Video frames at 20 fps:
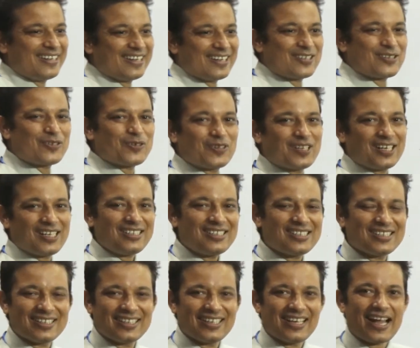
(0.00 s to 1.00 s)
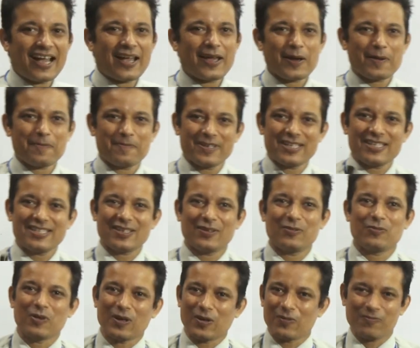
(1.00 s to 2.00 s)
student, I have written
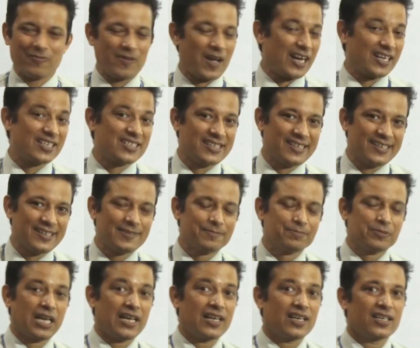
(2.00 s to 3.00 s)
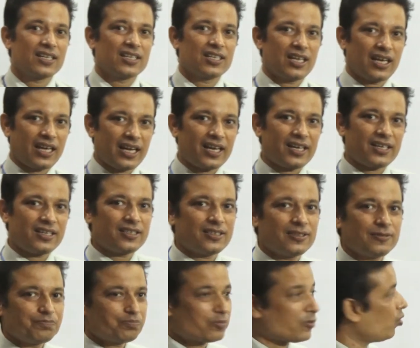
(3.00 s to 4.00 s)
one fact here, and
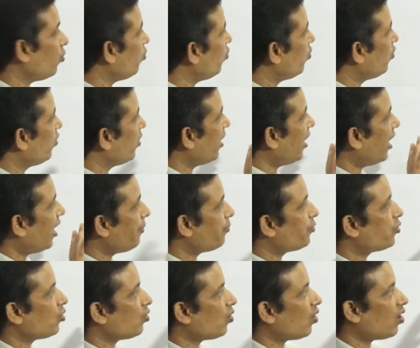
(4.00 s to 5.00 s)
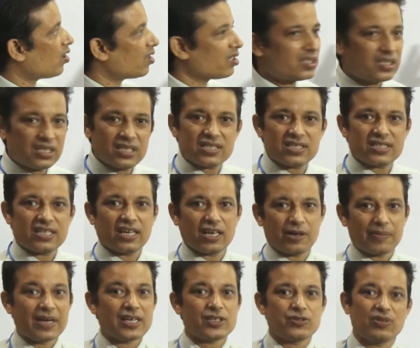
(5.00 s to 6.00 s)
we have to learn this theorem
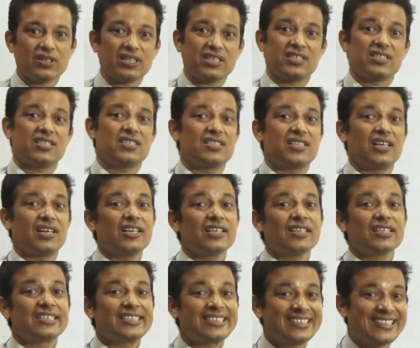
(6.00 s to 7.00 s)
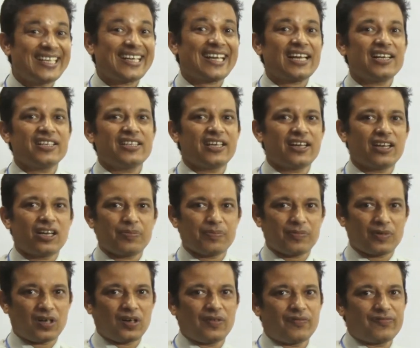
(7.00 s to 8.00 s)
as well. This is the second theorem
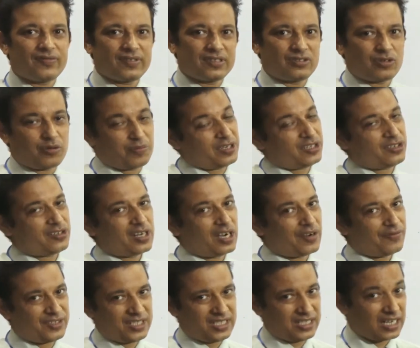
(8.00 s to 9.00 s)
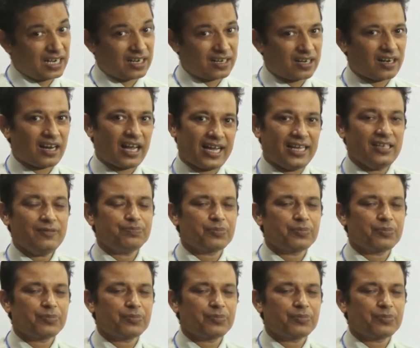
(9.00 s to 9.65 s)
of geometry of standard 9.